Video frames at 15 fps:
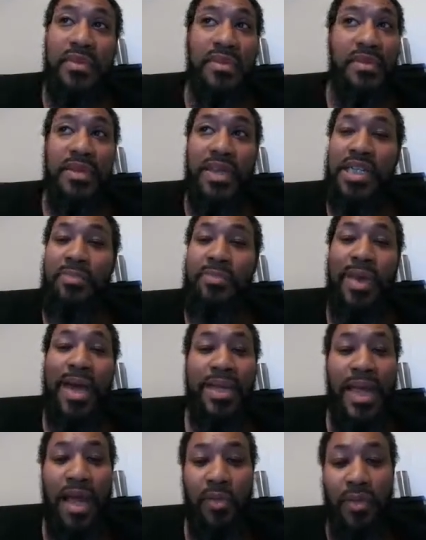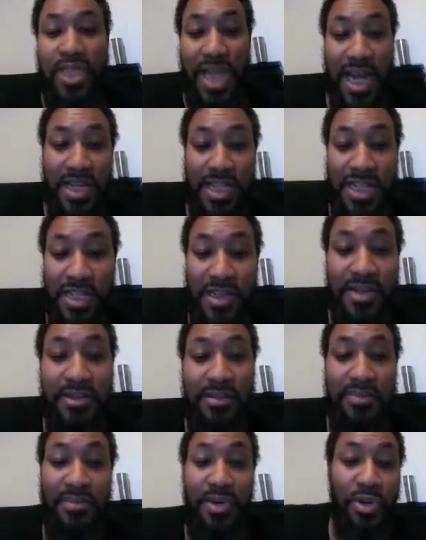That's about it. I wish I could see,
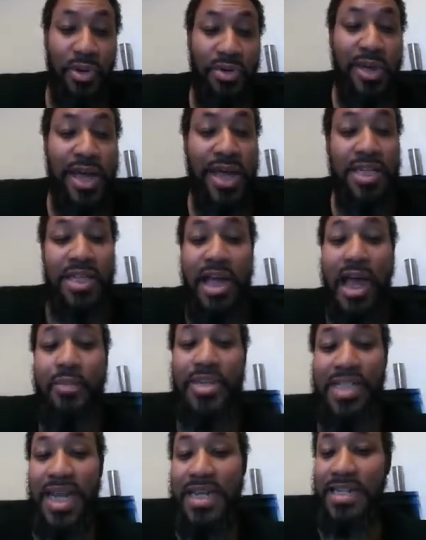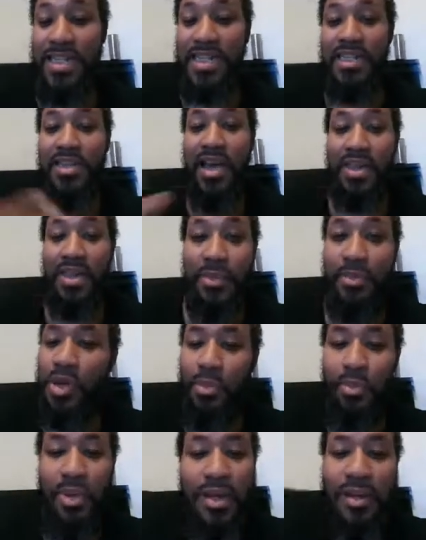you guys' comments. I see y'all came here,
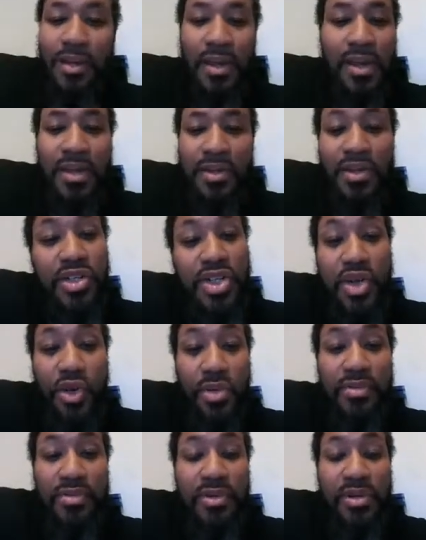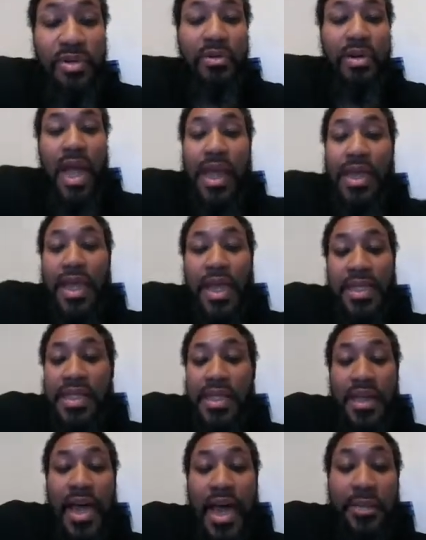but there's no, I can't
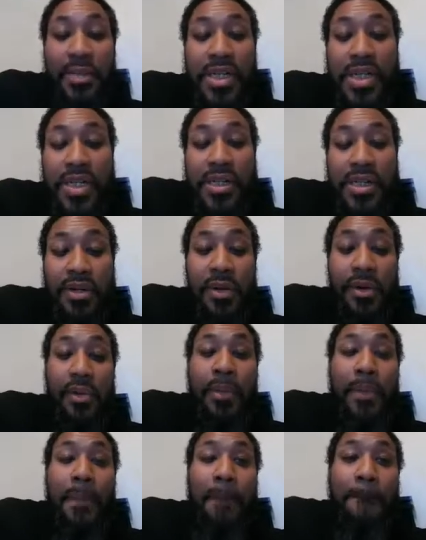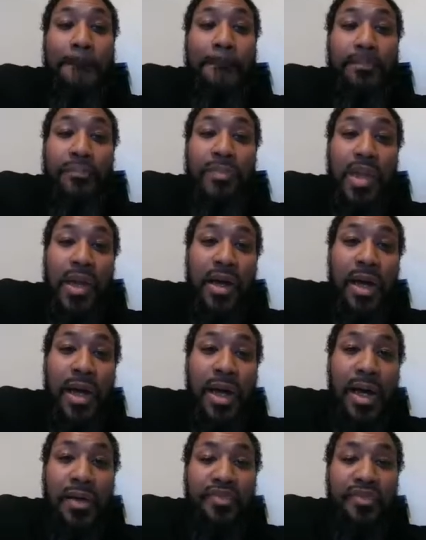see comments. So,
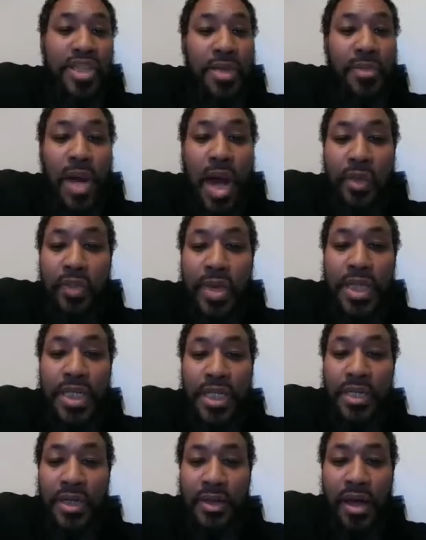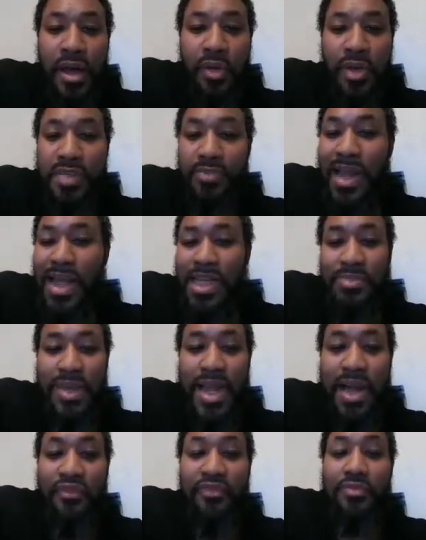for some odd reason, it always blocks me
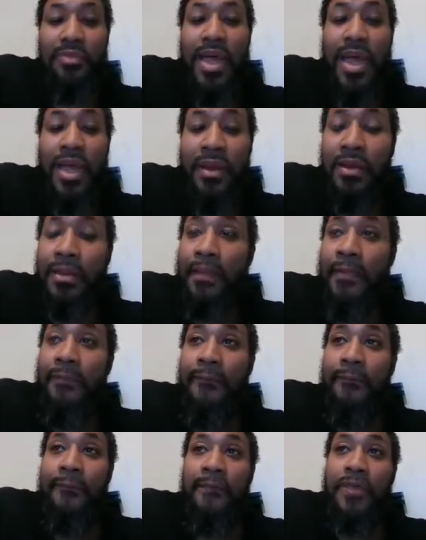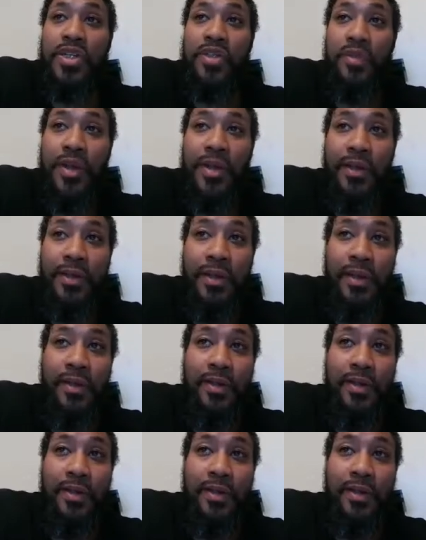out from that. SubhanAllah.